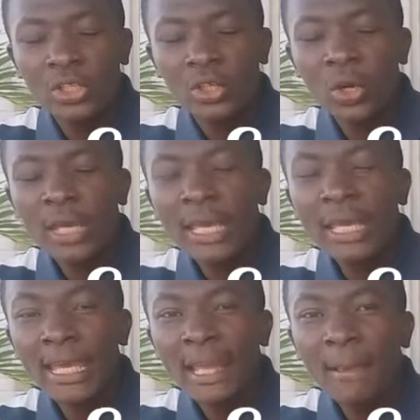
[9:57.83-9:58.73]
your
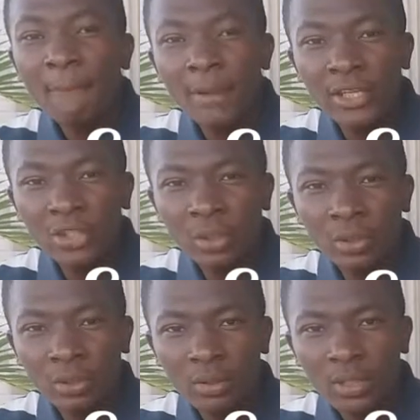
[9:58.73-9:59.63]
A
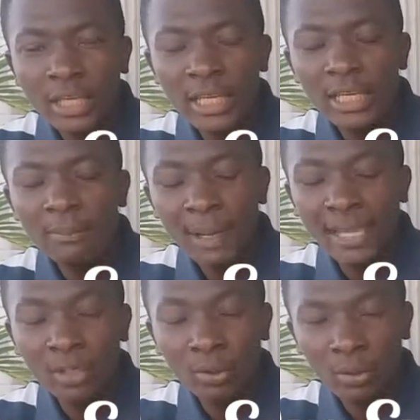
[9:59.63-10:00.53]
major, A
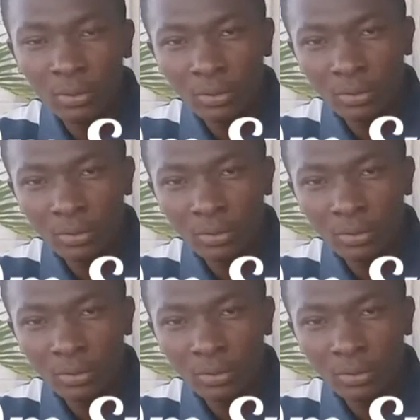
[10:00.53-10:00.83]
minor